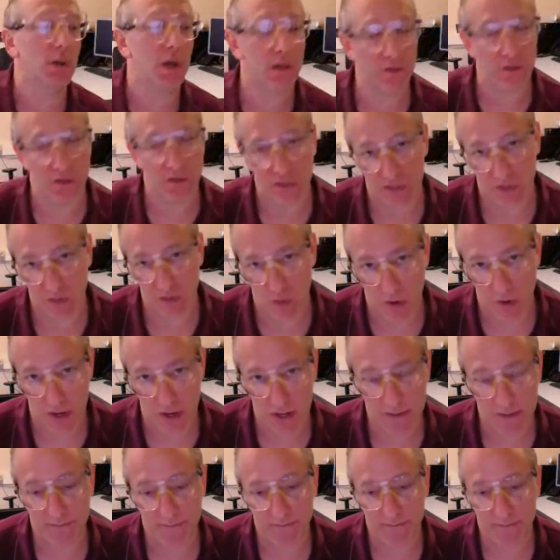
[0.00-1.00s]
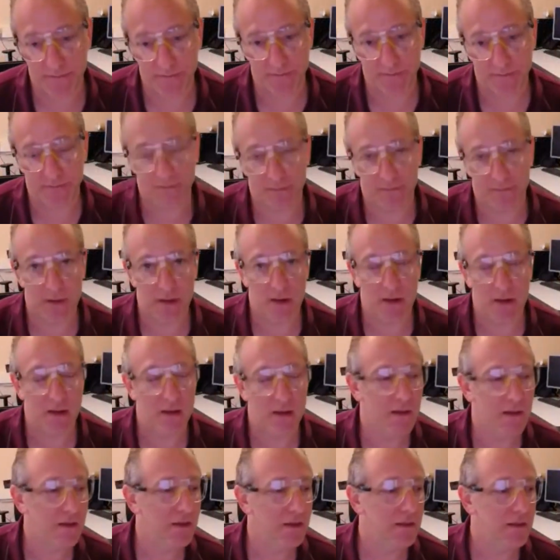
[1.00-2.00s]
other story
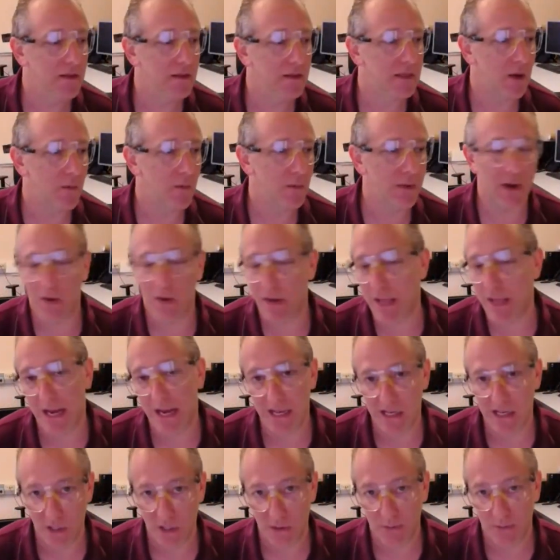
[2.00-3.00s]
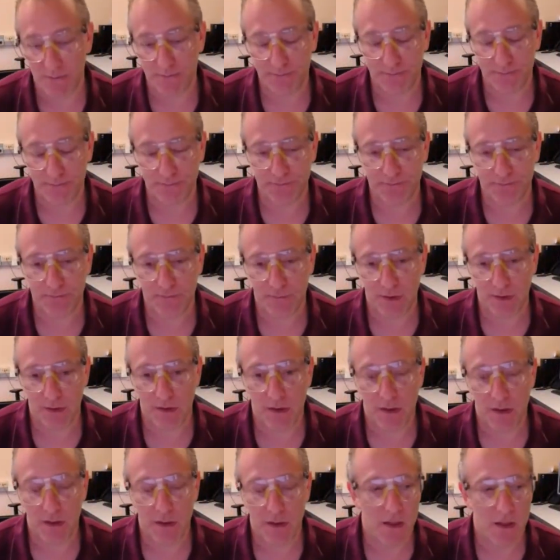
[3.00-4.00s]
that we don't get into,
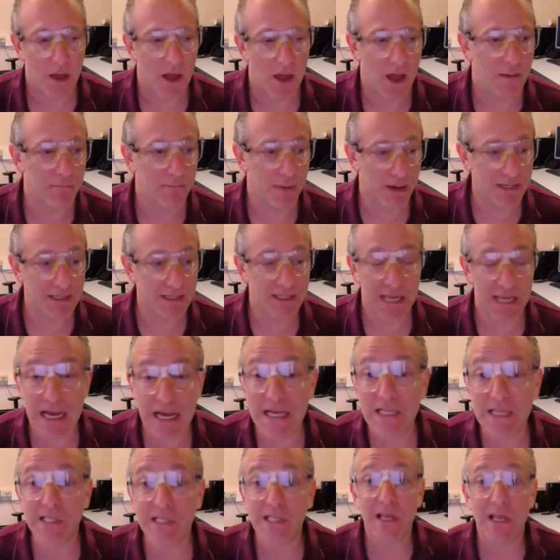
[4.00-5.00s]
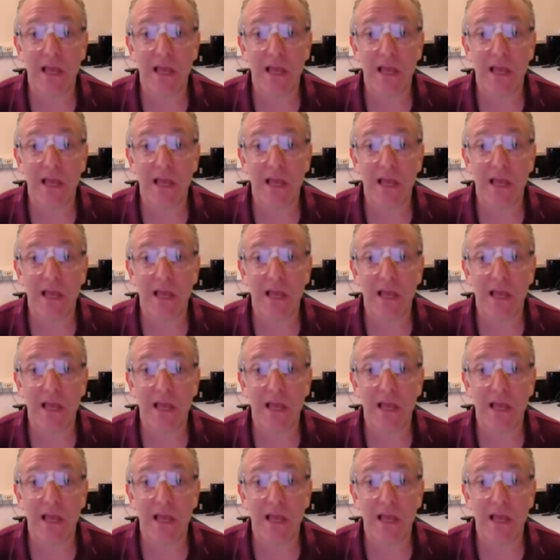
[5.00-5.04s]
um, but does